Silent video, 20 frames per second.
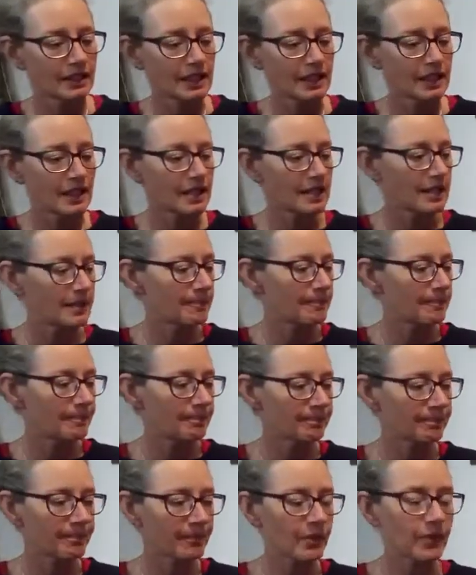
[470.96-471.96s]

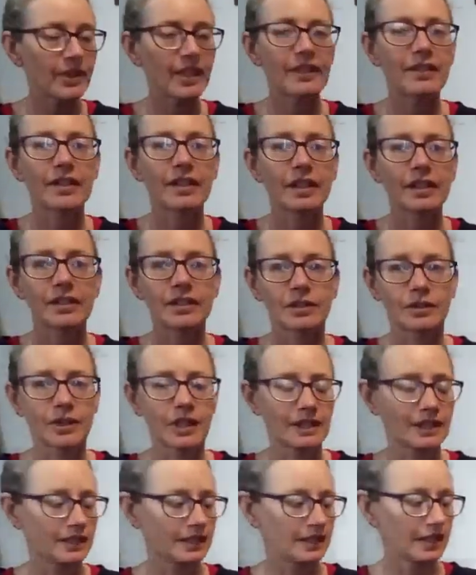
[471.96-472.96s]
so that's not so
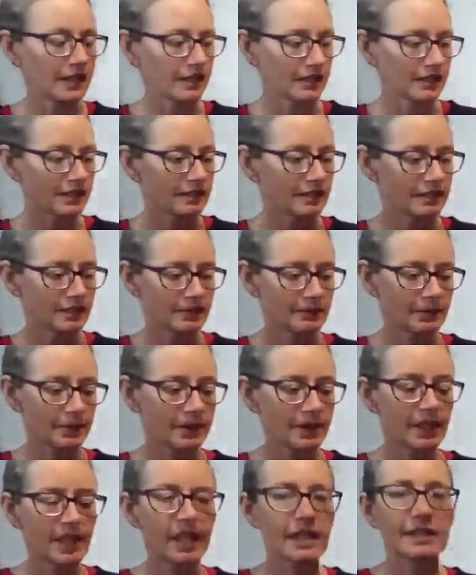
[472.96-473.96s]
handy, but
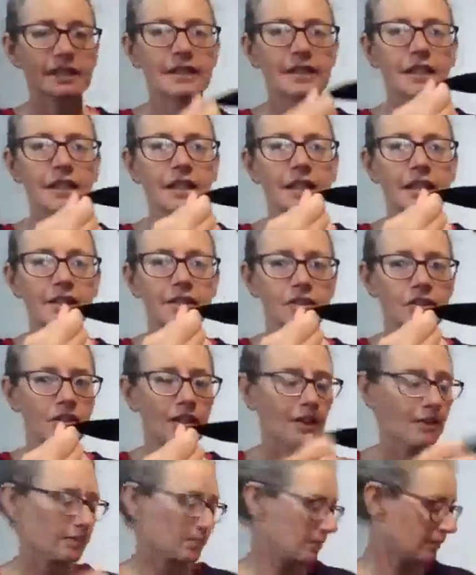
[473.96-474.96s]
it has a little
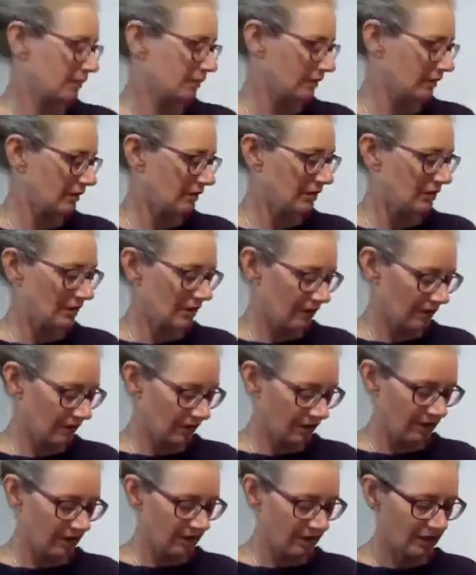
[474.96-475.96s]
strap.
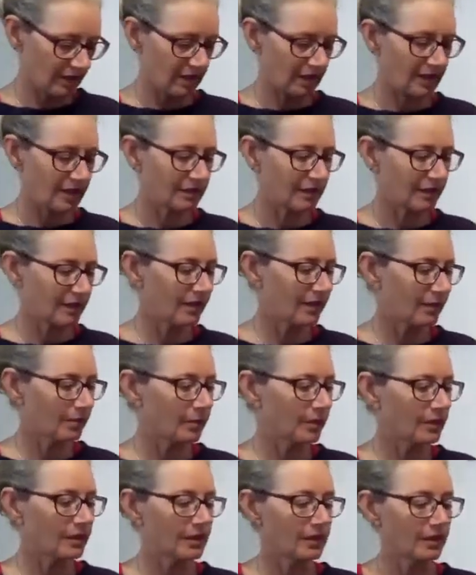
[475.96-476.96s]
And this
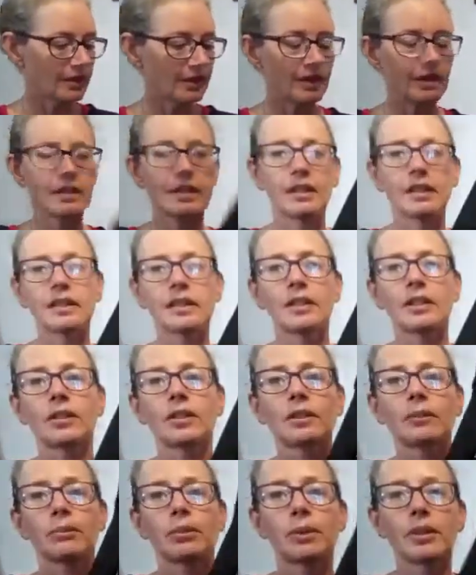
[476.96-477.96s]
one you
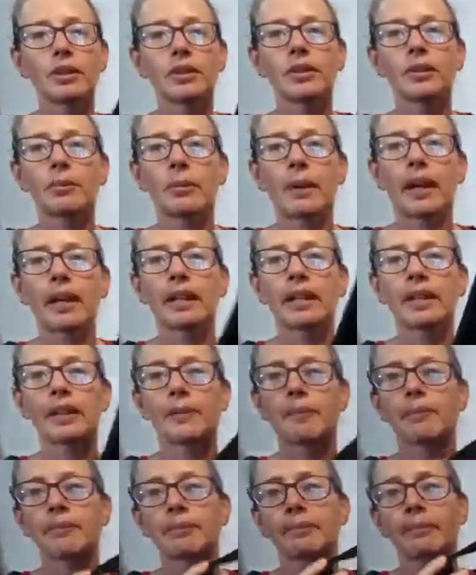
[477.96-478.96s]
can put on your back,
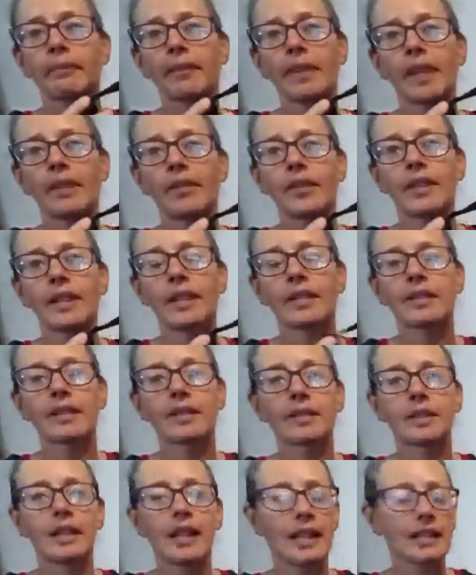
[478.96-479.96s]
so that's
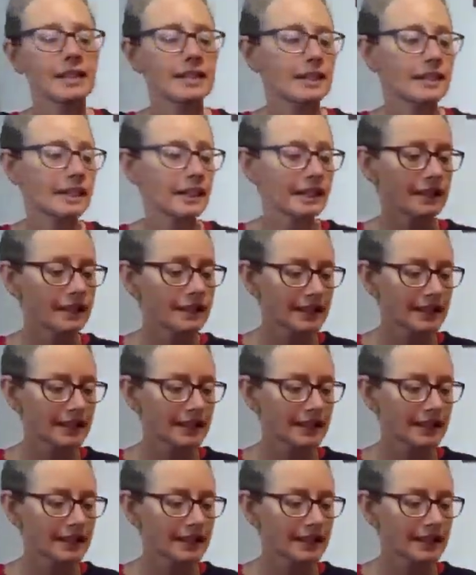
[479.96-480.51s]
quite handy.